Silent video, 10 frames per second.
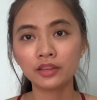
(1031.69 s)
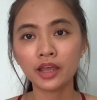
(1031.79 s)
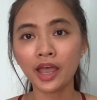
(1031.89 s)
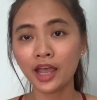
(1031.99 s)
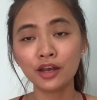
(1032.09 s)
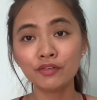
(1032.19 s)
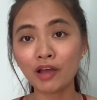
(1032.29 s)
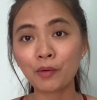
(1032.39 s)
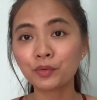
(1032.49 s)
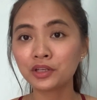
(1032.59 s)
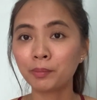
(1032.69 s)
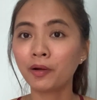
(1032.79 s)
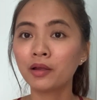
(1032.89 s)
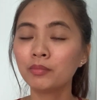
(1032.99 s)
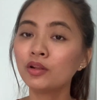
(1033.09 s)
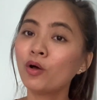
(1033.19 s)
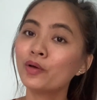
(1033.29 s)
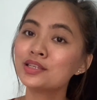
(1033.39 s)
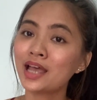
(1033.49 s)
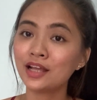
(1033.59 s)
the head of our department
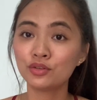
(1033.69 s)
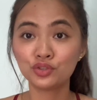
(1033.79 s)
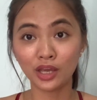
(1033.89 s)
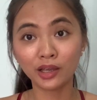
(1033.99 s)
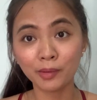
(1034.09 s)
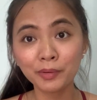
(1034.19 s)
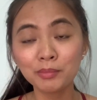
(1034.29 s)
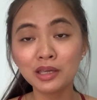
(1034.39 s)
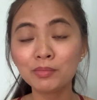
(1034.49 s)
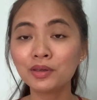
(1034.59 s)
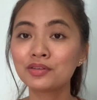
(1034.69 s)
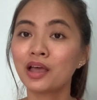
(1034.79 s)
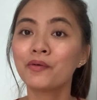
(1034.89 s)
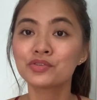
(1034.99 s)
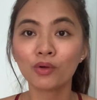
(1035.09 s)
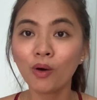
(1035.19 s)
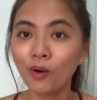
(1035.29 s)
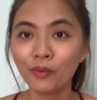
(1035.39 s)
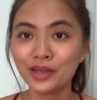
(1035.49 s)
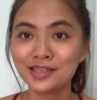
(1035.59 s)
always had to check up on me because I was
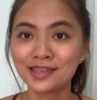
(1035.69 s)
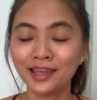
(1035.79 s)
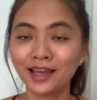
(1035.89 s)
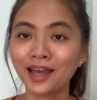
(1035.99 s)
always sick.